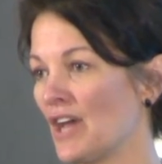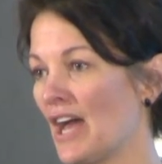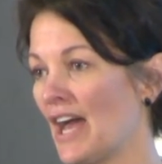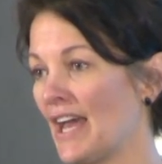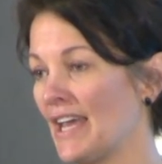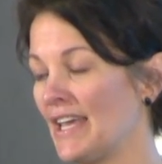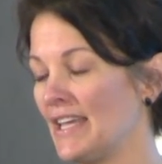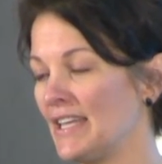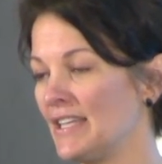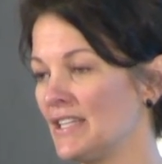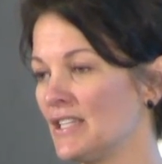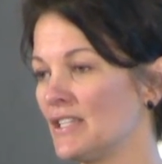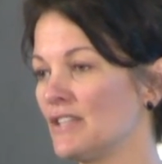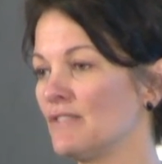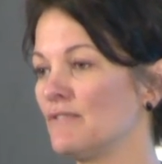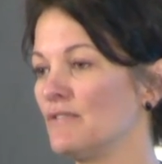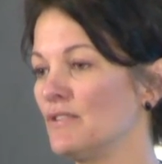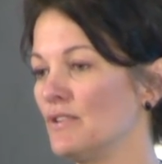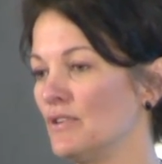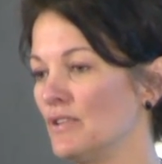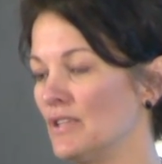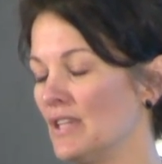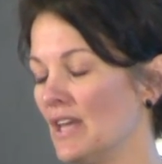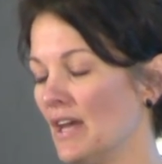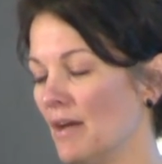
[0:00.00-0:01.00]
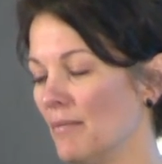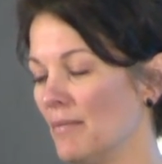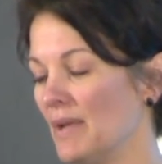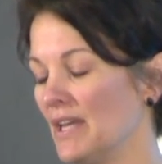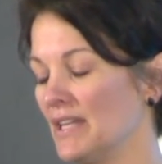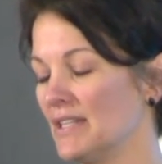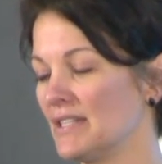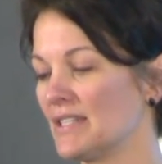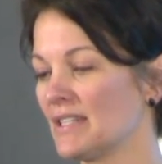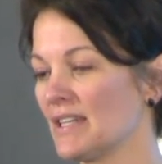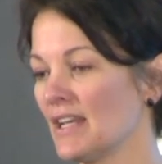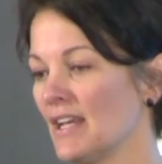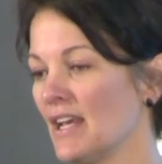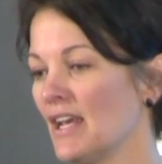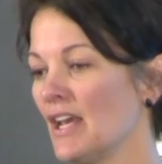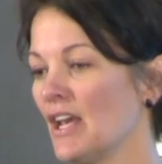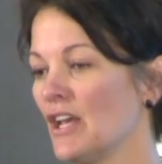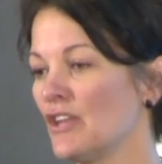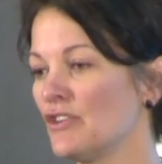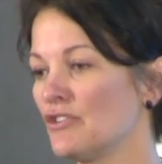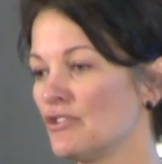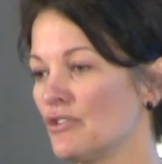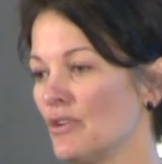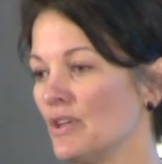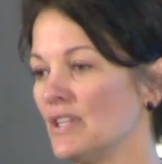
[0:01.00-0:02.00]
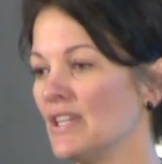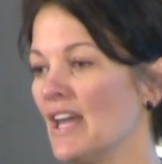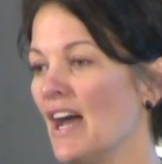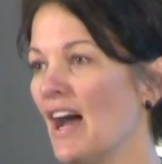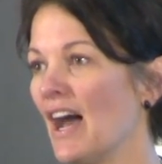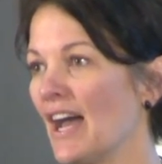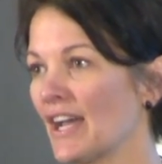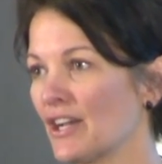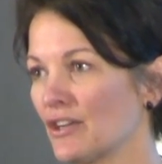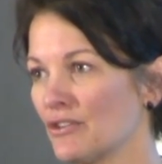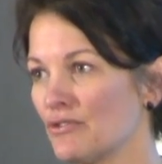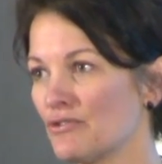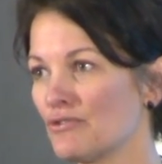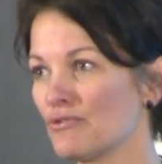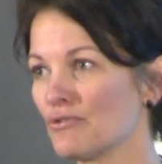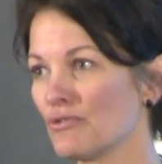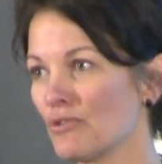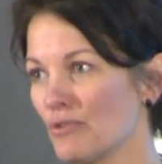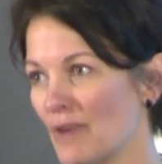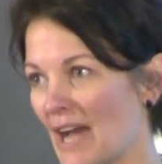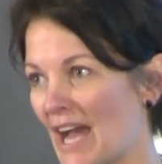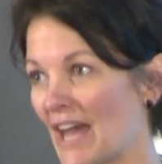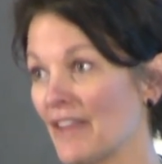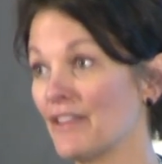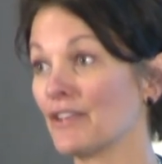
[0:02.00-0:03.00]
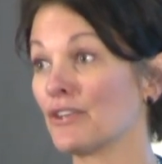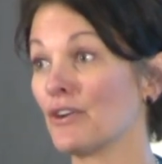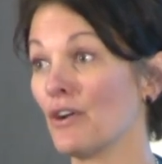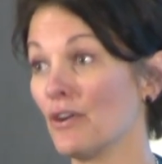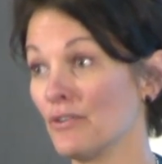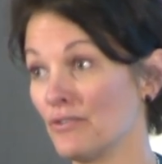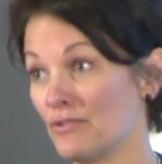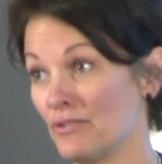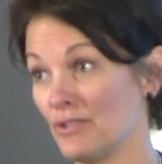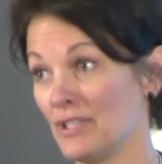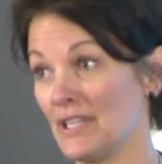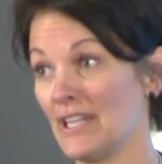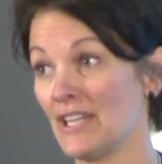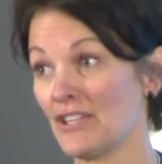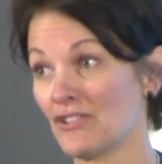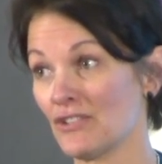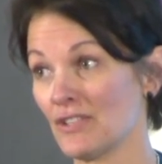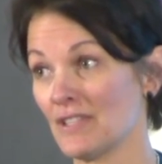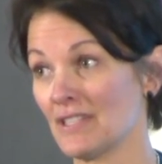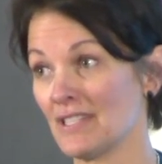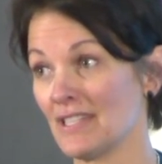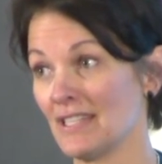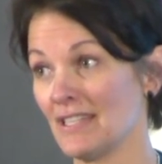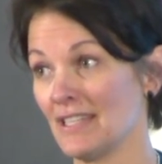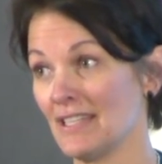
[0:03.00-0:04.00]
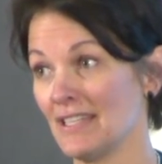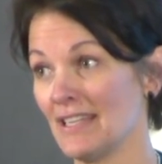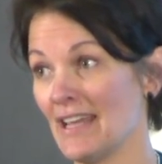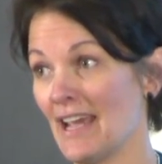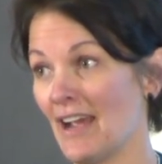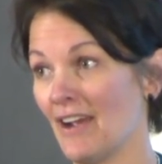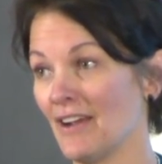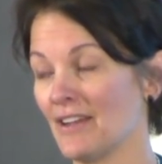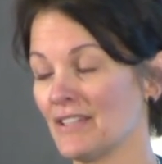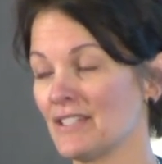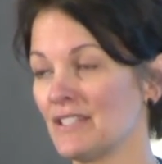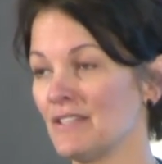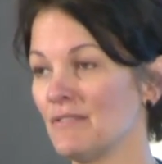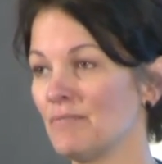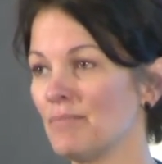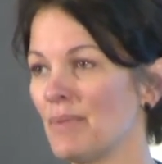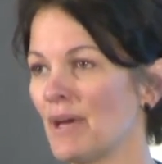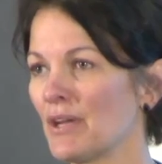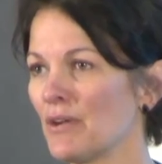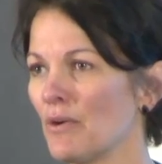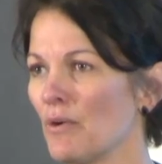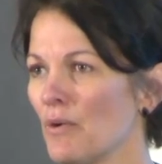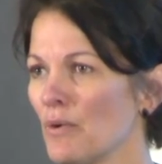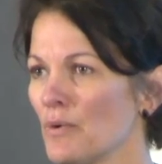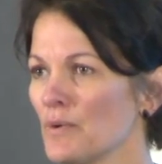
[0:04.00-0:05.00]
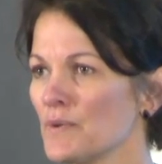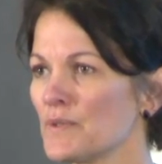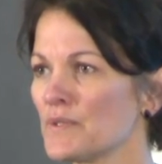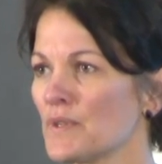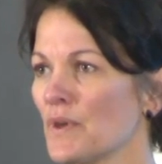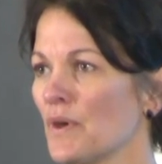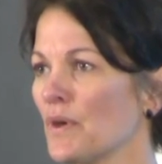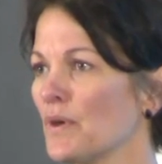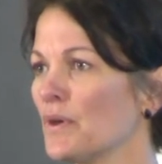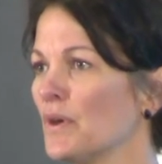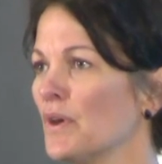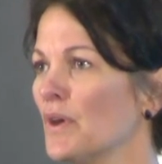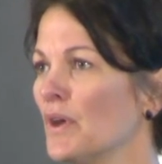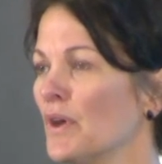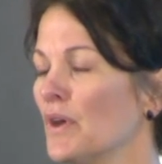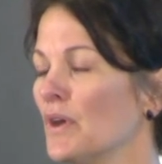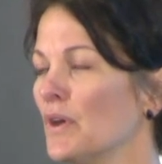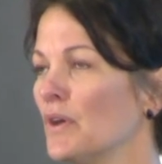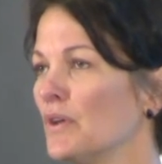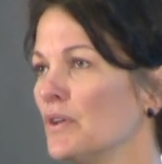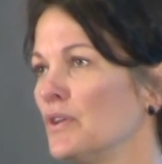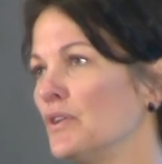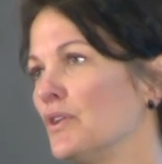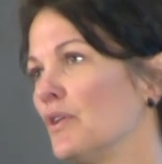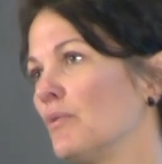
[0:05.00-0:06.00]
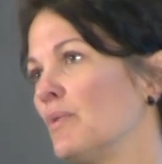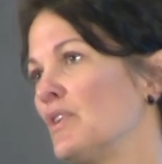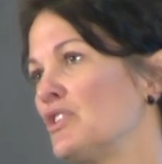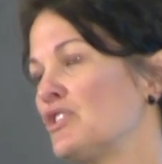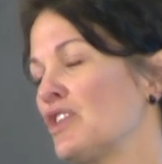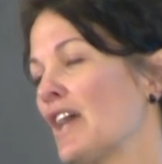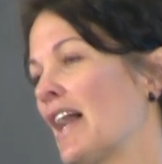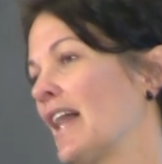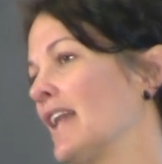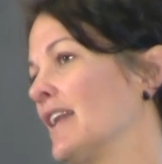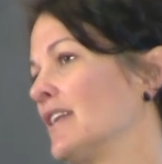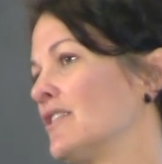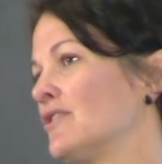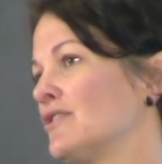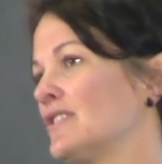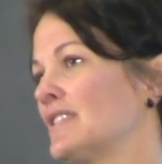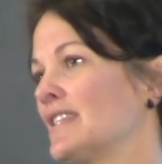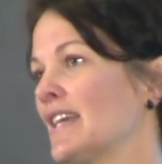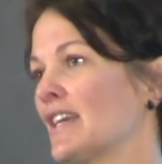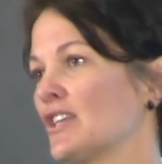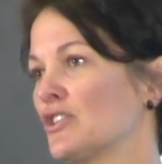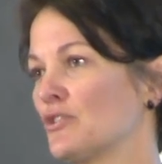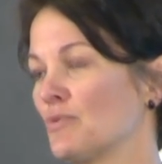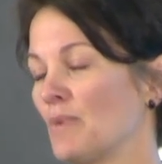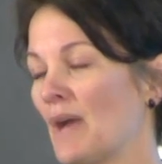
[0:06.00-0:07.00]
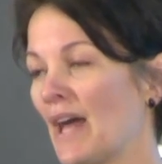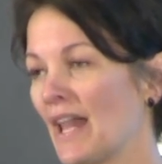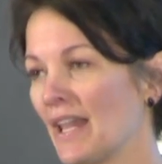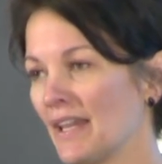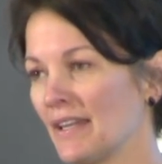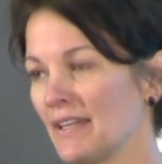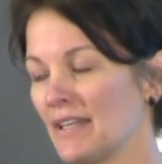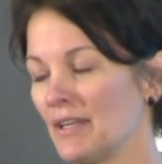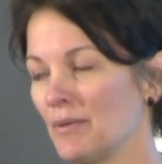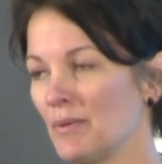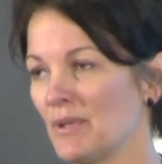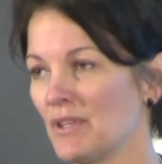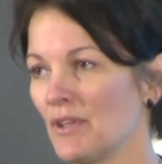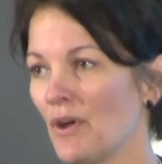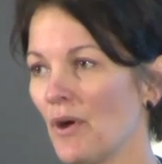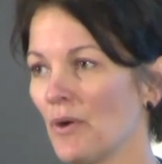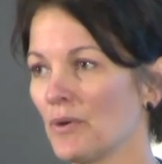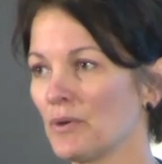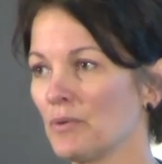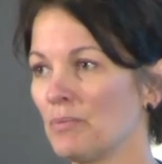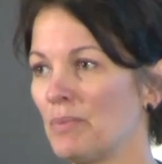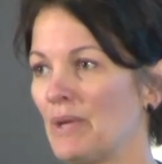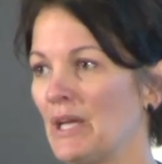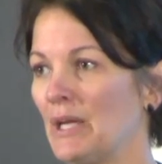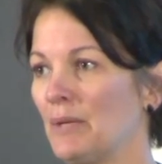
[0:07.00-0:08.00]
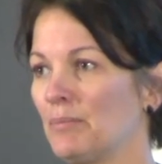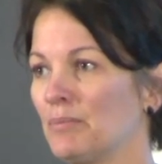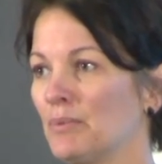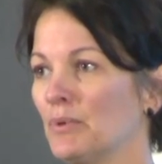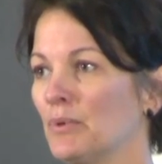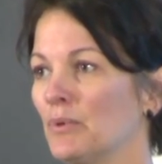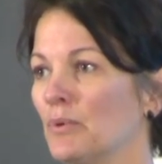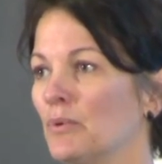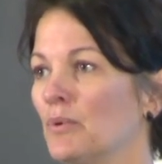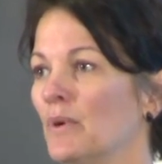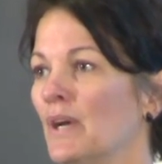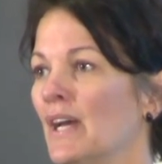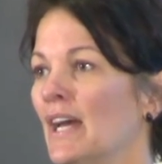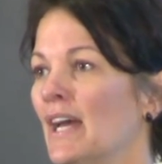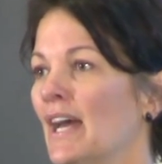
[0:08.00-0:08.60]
I interview them and during that I could draw out the contradictions in the narrative, but also, you know, we challenged sexuality with older people.